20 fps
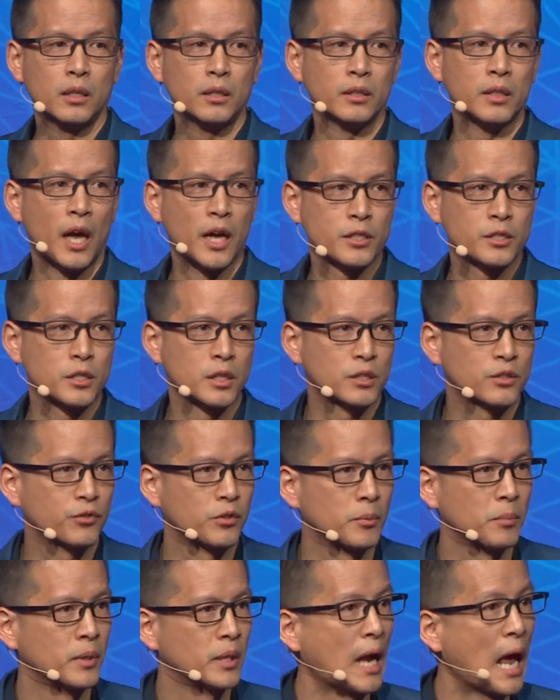not just
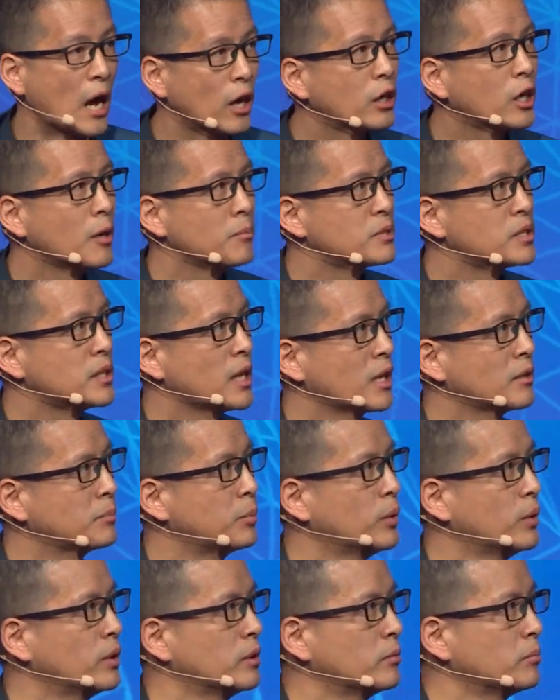from an outcome
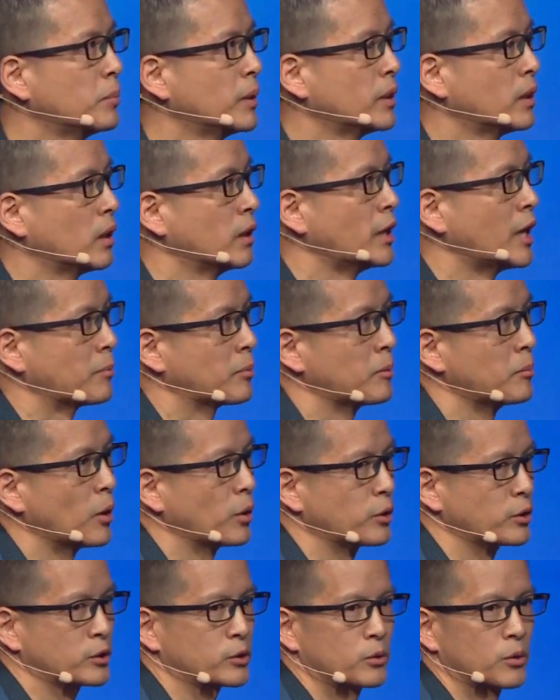standpoint, but our net
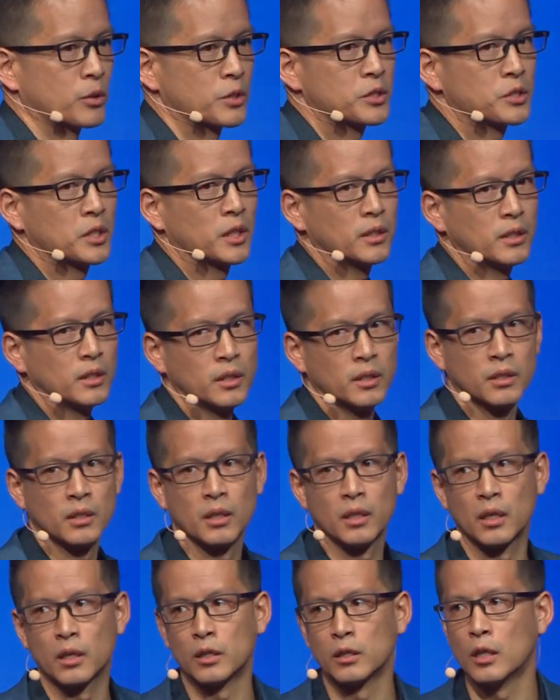promoter scores sit in
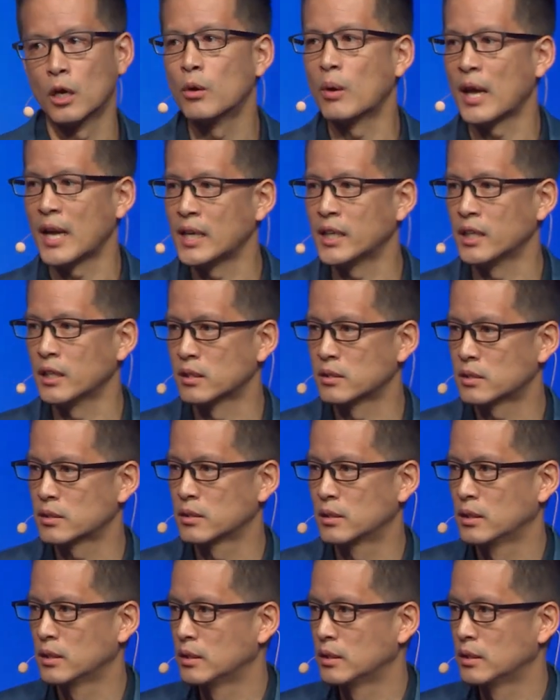the low 80s.